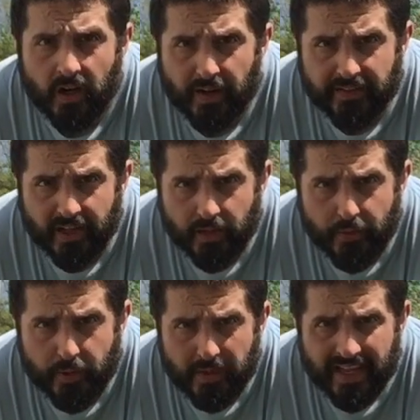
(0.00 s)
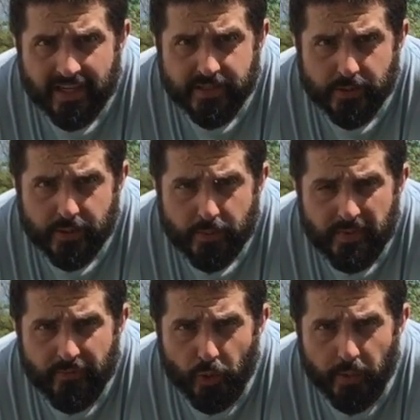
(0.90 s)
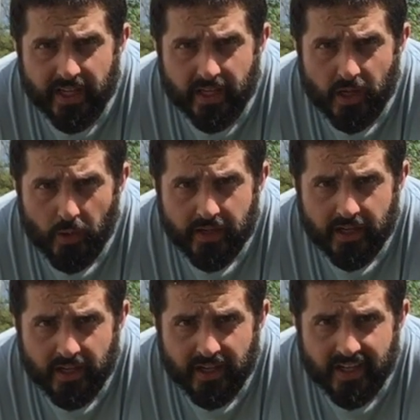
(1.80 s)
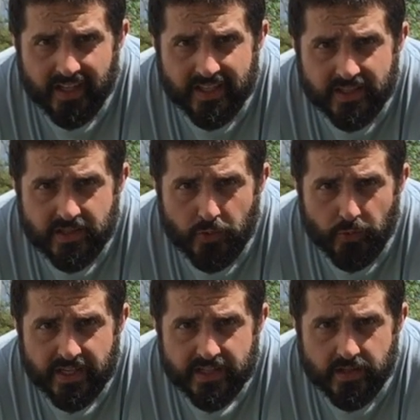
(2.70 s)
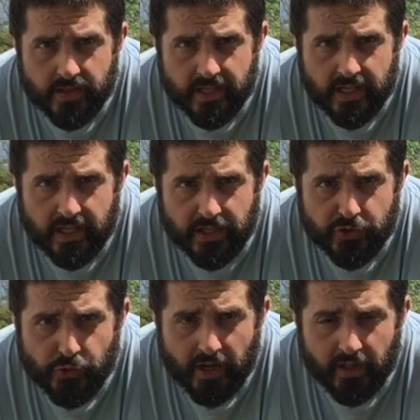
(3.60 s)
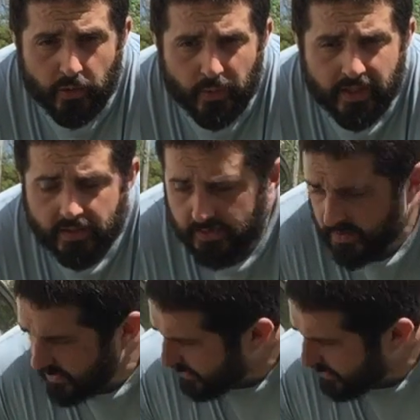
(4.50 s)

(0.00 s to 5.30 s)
Alright, the other thing we gotta do before we get going here is grease the trailer wheels,